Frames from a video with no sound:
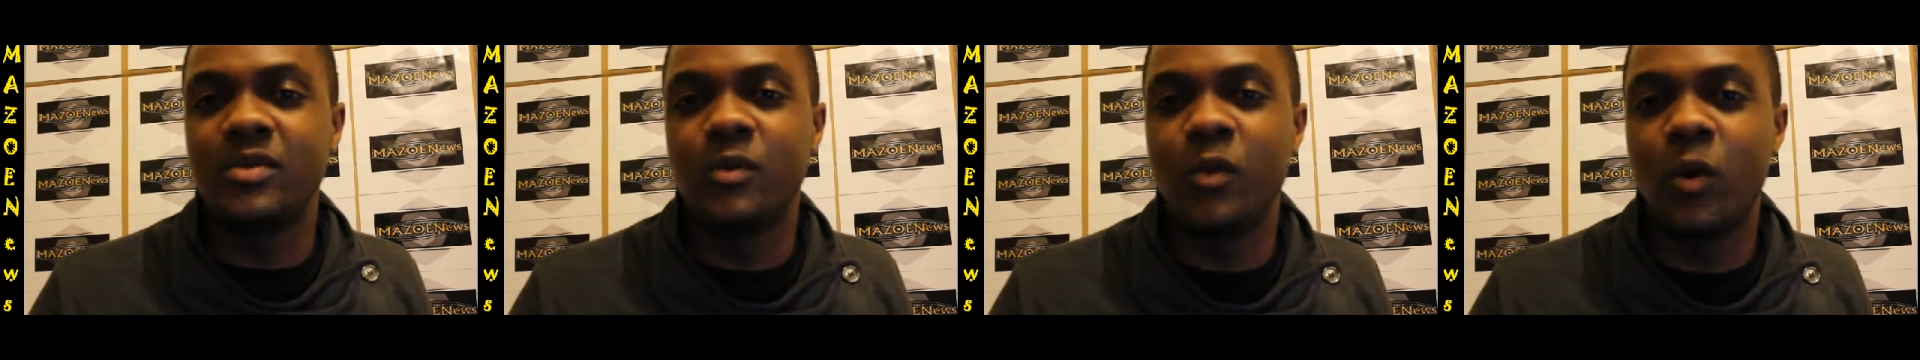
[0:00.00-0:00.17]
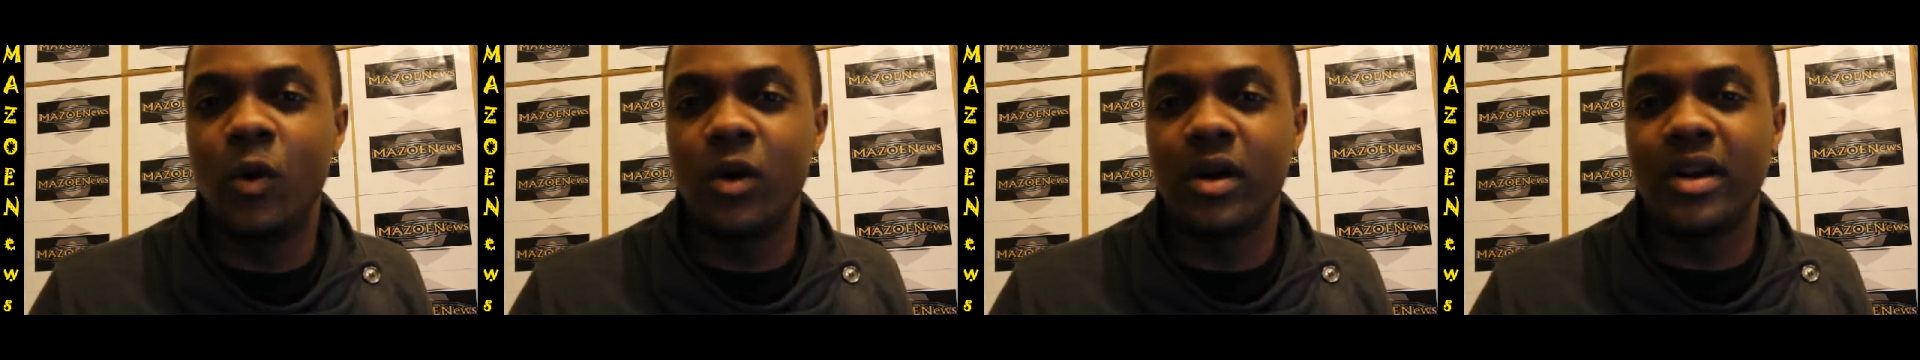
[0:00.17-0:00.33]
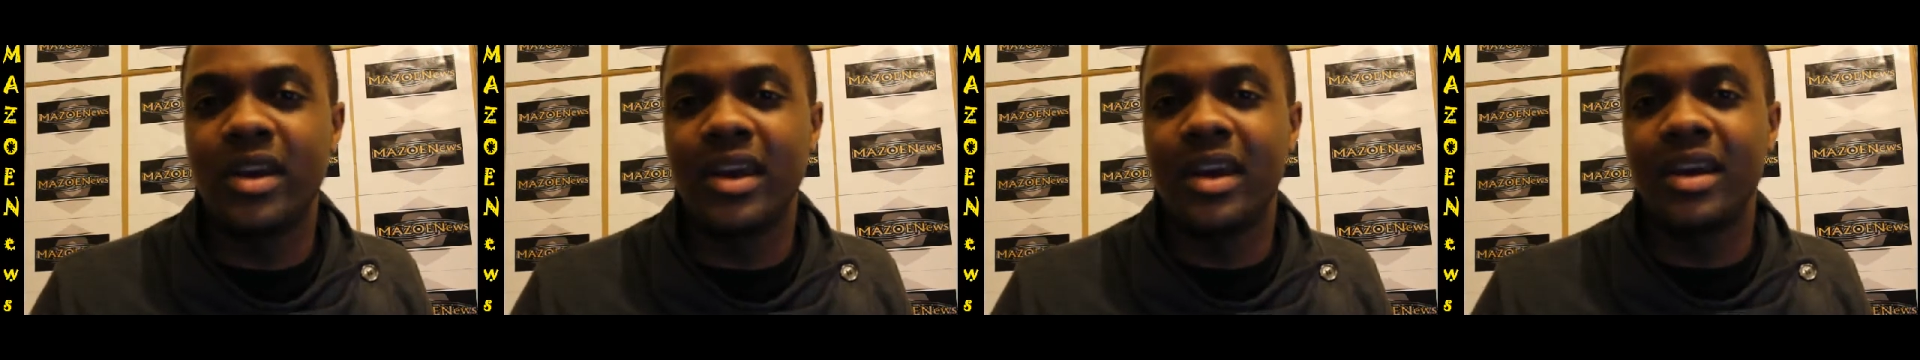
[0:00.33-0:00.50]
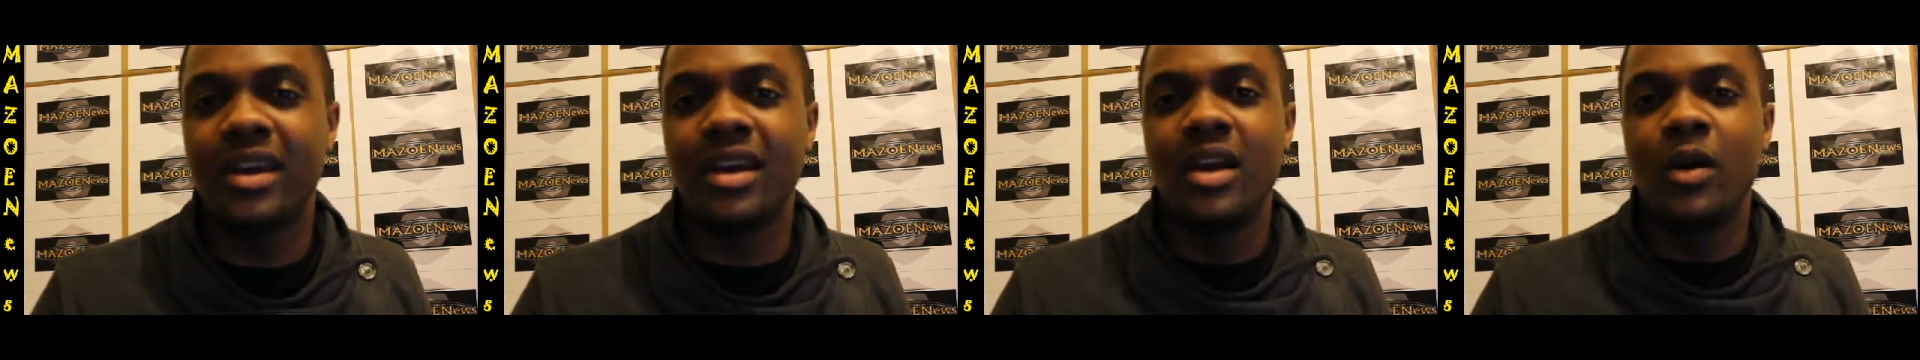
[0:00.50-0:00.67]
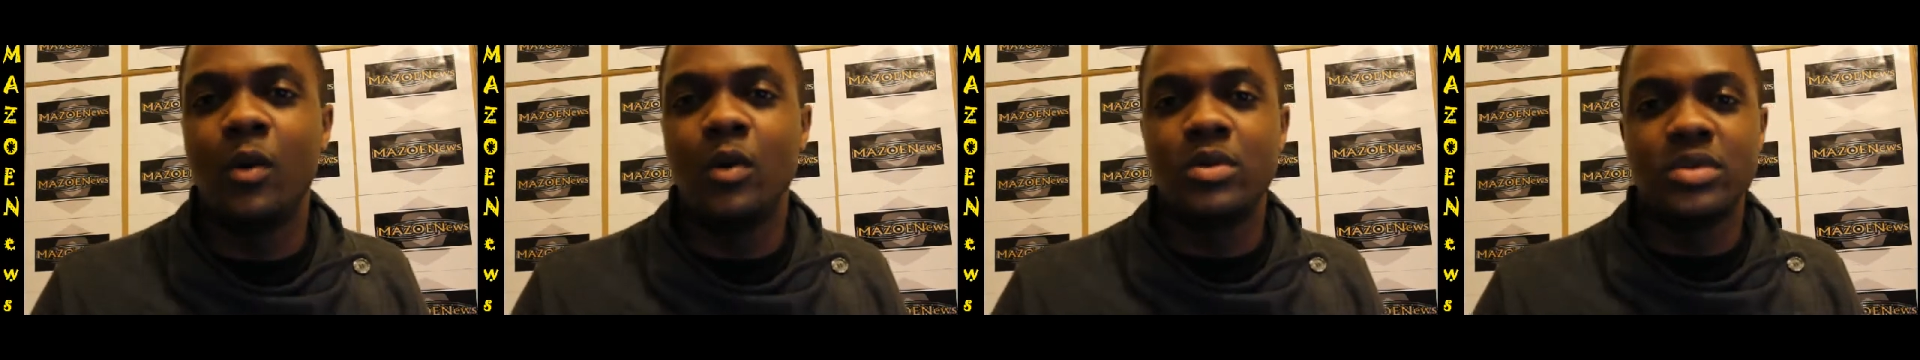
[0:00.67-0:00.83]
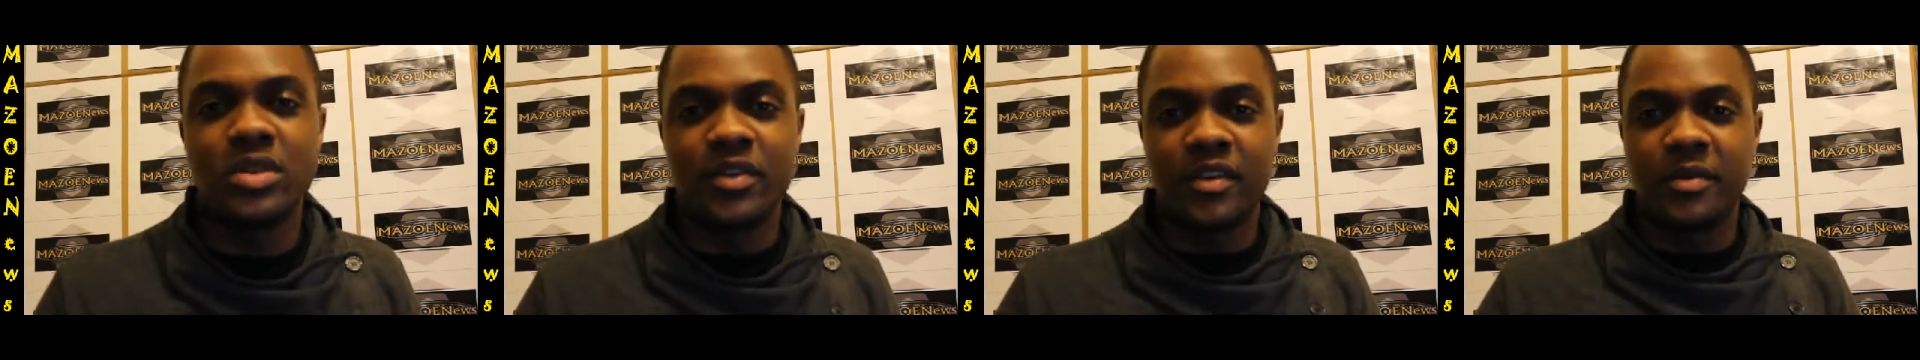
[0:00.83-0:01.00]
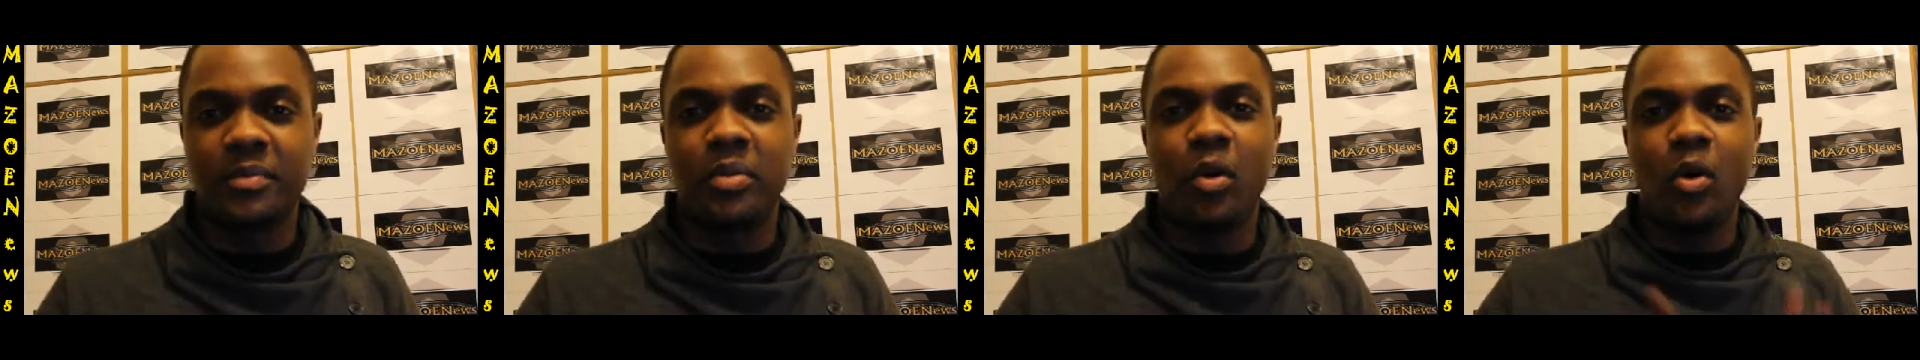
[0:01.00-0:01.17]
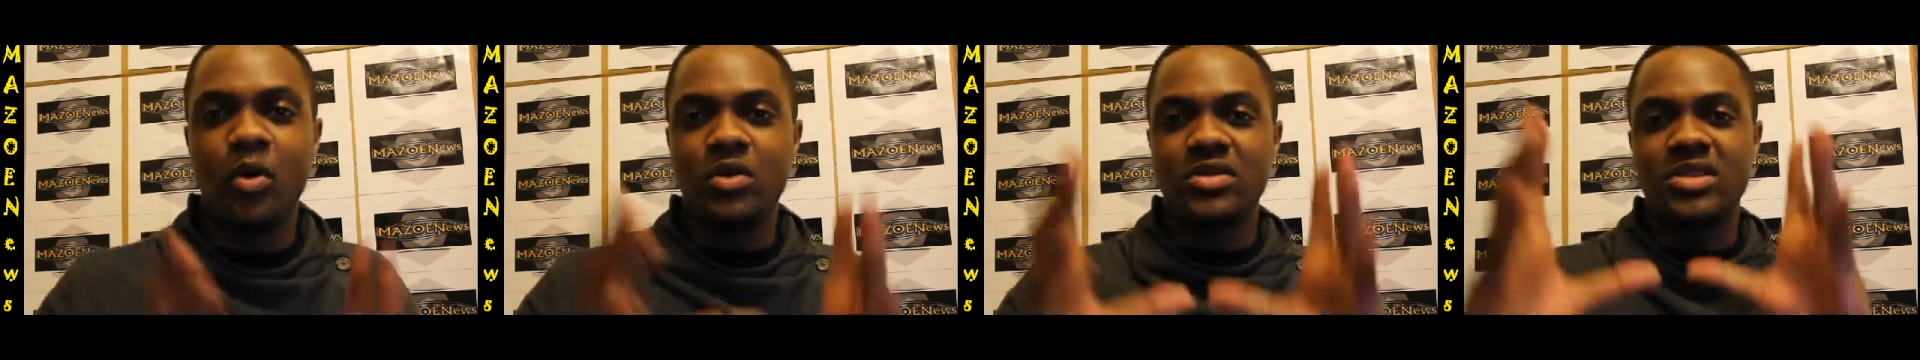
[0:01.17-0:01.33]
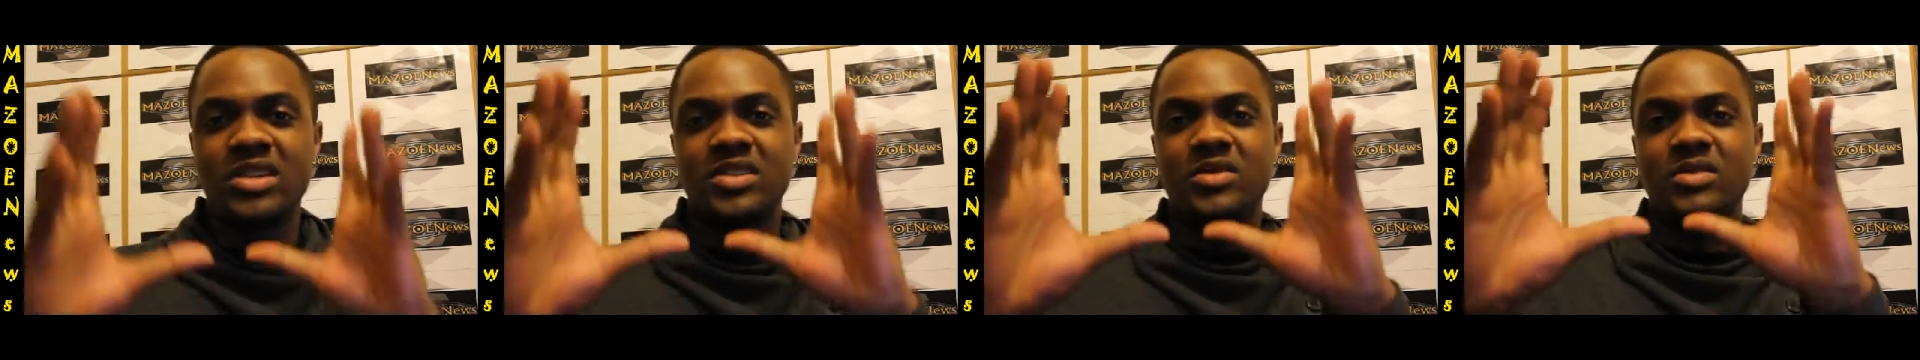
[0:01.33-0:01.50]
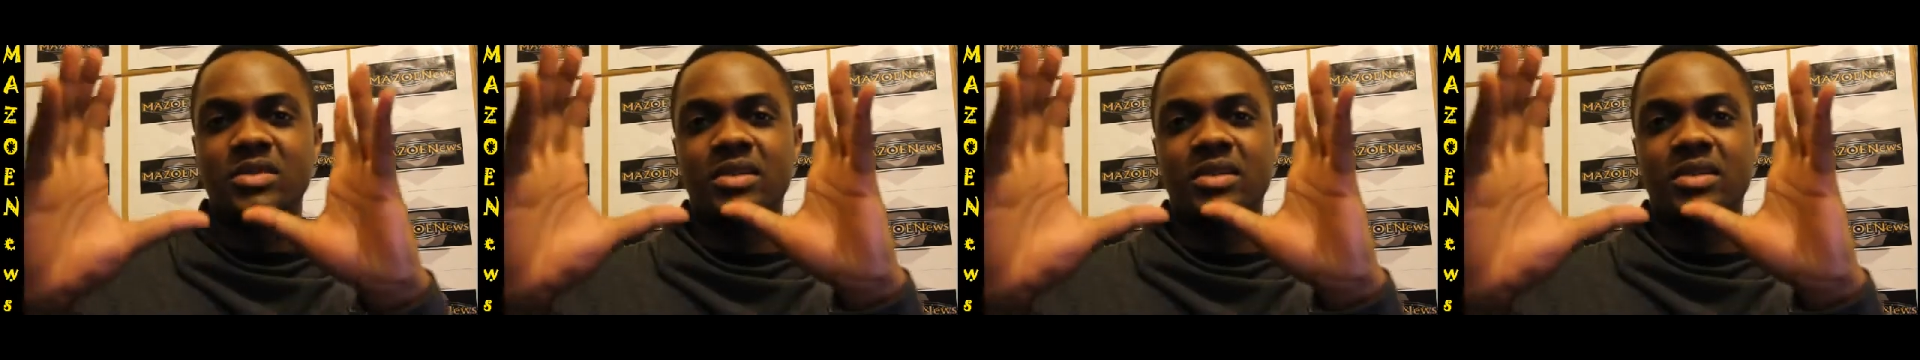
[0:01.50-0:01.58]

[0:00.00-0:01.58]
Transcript: walking with the reporters